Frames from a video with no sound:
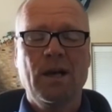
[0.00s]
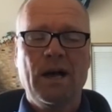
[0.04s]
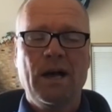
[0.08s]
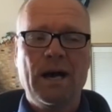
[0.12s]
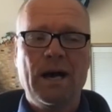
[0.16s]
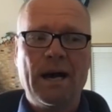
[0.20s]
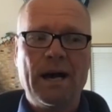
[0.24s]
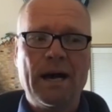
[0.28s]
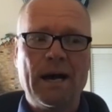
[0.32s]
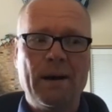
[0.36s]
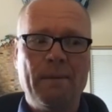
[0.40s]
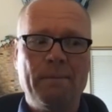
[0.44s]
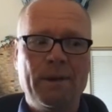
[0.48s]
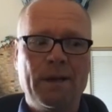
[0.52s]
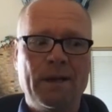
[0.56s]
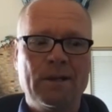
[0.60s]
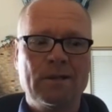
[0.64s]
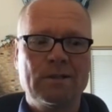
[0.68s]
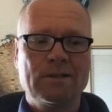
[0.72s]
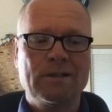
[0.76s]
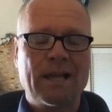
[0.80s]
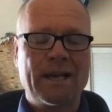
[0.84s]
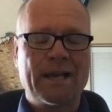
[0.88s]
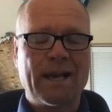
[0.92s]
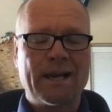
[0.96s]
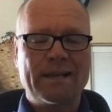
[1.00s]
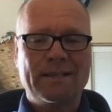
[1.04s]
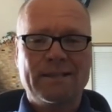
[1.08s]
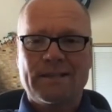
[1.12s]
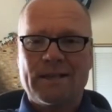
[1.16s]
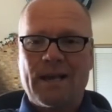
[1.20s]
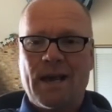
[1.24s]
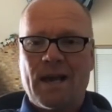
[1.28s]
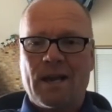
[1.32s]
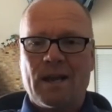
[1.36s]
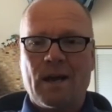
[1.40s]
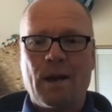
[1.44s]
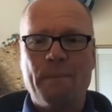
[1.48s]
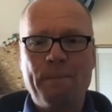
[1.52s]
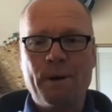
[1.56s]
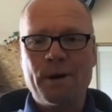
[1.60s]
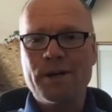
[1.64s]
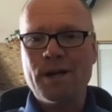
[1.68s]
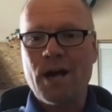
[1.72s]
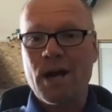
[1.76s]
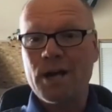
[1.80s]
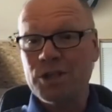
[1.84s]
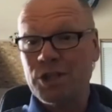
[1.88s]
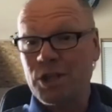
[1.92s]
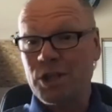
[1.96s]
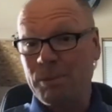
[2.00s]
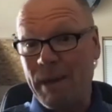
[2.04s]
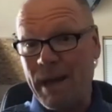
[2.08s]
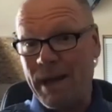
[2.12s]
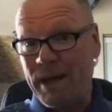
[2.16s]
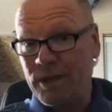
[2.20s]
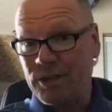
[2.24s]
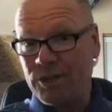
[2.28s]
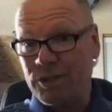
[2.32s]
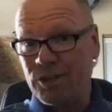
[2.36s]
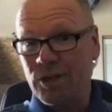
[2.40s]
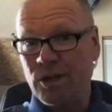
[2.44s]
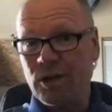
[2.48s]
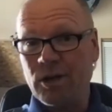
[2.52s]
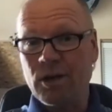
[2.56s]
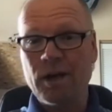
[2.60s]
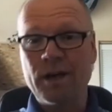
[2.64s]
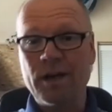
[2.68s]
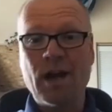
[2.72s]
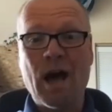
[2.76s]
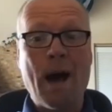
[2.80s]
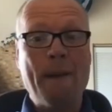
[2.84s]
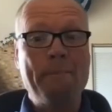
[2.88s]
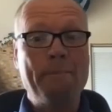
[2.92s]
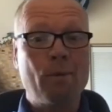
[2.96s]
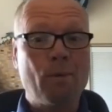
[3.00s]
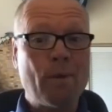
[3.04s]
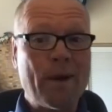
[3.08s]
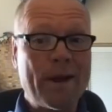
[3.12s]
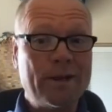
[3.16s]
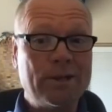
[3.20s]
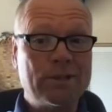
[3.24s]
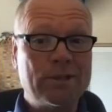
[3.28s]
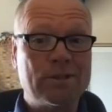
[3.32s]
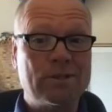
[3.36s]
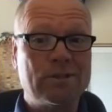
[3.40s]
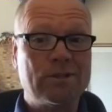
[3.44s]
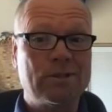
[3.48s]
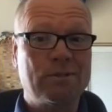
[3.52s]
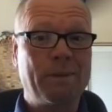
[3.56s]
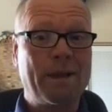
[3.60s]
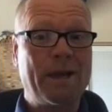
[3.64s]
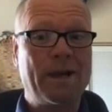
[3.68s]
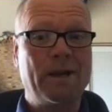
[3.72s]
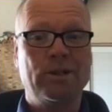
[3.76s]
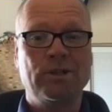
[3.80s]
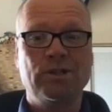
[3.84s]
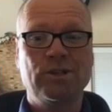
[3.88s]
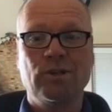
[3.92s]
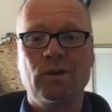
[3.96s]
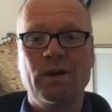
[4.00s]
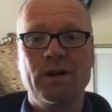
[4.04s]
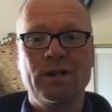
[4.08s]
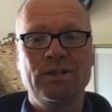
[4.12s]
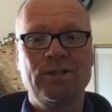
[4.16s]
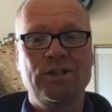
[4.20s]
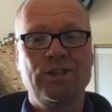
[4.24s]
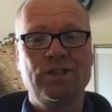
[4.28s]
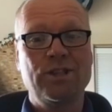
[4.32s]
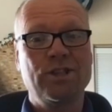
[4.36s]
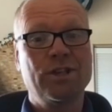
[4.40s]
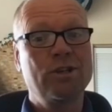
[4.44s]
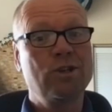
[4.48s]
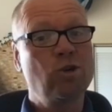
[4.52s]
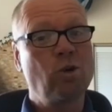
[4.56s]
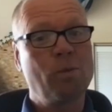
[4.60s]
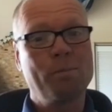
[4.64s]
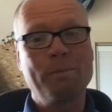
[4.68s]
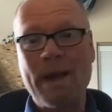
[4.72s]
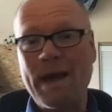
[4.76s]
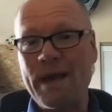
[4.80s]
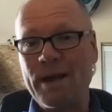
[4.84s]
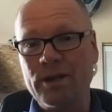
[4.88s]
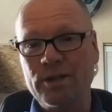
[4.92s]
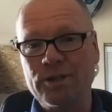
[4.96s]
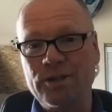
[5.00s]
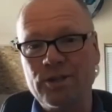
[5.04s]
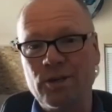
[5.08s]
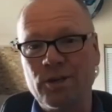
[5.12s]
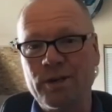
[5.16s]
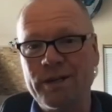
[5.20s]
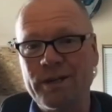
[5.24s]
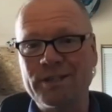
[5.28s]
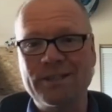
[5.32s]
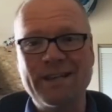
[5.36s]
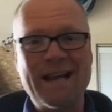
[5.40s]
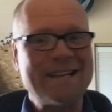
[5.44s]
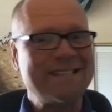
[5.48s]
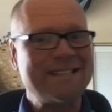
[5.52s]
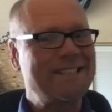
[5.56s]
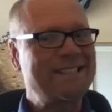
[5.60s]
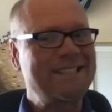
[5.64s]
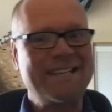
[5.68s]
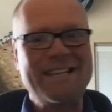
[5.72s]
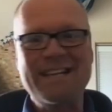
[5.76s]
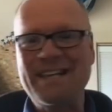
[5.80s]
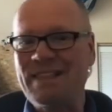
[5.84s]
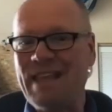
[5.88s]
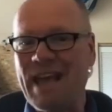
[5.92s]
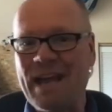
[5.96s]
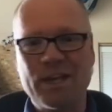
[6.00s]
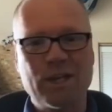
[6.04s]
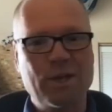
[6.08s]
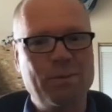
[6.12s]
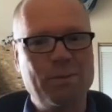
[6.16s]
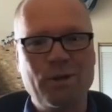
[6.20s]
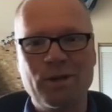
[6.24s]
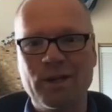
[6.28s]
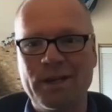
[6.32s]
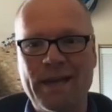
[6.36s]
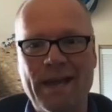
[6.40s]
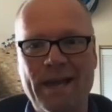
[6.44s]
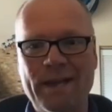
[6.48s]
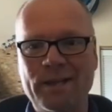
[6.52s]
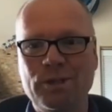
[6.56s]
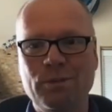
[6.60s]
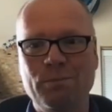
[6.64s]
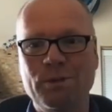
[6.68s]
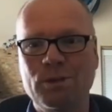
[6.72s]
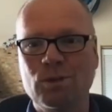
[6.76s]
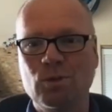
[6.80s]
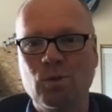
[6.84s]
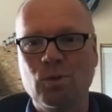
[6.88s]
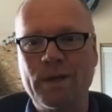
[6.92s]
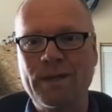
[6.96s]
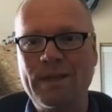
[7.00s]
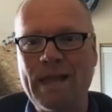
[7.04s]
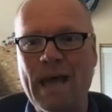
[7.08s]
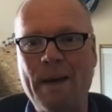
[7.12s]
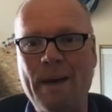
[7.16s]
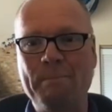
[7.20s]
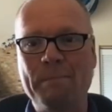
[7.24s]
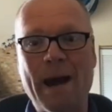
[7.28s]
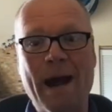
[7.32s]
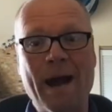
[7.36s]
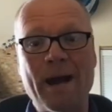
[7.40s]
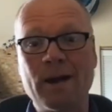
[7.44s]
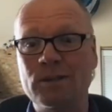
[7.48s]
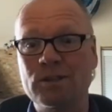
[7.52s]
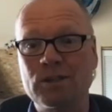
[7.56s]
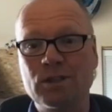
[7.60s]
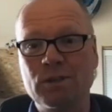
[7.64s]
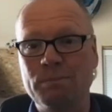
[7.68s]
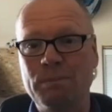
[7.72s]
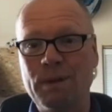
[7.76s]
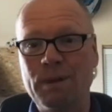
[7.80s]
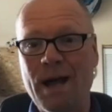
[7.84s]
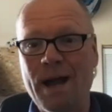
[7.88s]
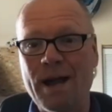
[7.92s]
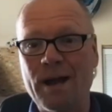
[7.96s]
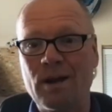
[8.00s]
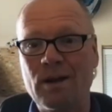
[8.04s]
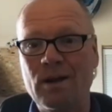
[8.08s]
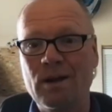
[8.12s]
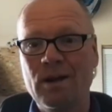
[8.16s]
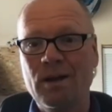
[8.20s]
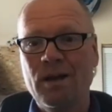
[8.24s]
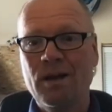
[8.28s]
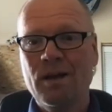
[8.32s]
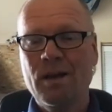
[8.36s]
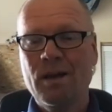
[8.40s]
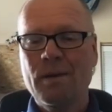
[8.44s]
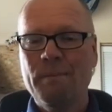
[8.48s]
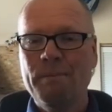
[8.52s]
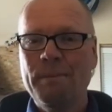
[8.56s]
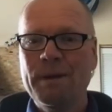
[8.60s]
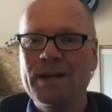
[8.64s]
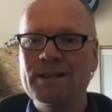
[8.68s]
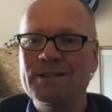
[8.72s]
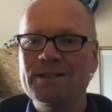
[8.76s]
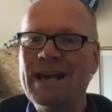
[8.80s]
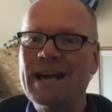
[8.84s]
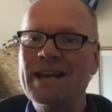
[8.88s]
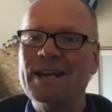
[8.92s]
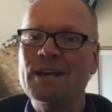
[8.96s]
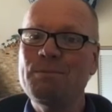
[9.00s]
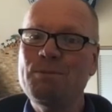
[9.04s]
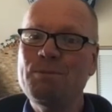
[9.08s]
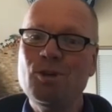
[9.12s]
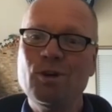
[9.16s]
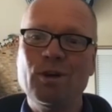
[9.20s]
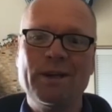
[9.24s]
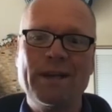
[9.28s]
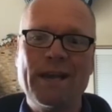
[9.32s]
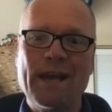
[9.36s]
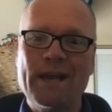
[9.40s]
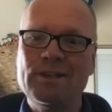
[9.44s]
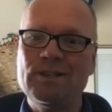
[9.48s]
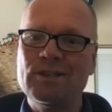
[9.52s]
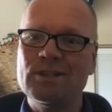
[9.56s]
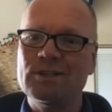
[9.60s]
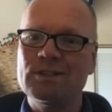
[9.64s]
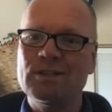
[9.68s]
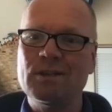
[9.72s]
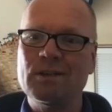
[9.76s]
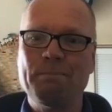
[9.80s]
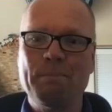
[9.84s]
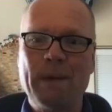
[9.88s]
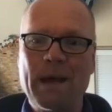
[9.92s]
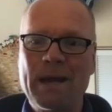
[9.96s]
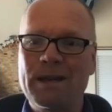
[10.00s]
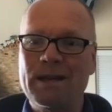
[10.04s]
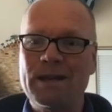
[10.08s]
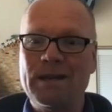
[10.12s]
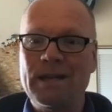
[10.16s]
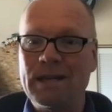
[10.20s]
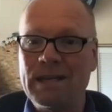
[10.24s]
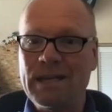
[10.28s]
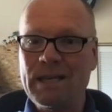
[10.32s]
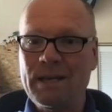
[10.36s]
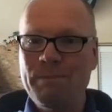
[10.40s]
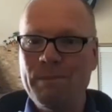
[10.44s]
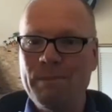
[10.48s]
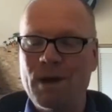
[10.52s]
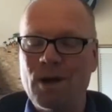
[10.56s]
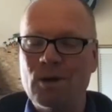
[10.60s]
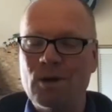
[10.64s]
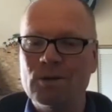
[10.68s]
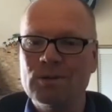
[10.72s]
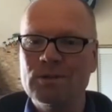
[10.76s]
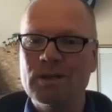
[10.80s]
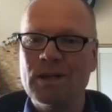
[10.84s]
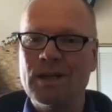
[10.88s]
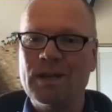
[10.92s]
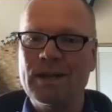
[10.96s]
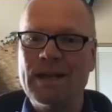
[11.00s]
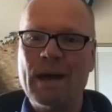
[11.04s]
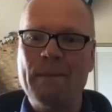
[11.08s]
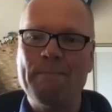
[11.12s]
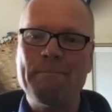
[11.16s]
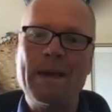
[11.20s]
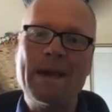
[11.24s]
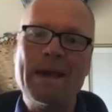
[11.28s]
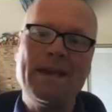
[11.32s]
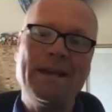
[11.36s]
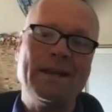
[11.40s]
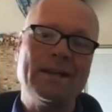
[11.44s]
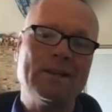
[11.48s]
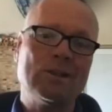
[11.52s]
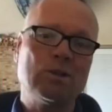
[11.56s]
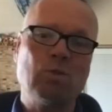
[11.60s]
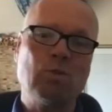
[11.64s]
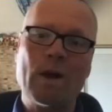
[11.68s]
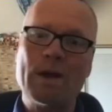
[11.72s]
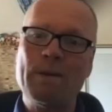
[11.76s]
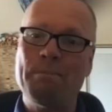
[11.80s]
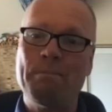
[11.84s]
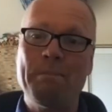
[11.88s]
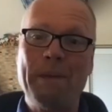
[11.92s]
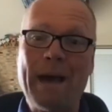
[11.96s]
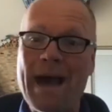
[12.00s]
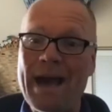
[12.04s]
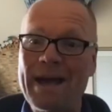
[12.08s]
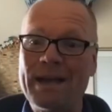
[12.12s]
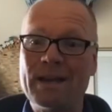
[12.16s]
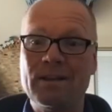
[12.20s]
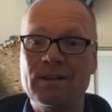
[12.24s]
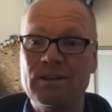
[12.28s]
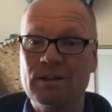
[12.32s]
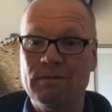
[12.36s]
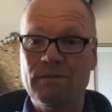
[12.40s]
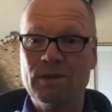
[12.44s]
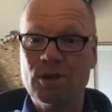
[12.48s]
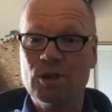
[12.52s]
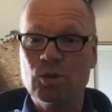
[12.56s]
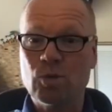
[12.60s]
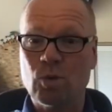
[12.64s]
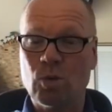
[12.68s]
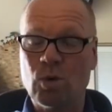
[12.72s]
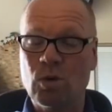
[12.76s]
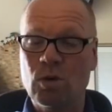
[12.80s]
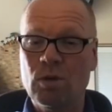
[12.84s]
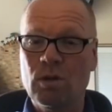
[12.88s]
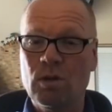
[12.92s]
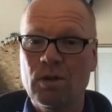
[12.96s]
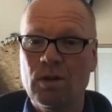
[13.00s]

uh, because, like I said, a production manager, an operations manager, a general manager is not seeing that communication between that buyer and supplier because that communication is embedded in emails and not making its way back into visual.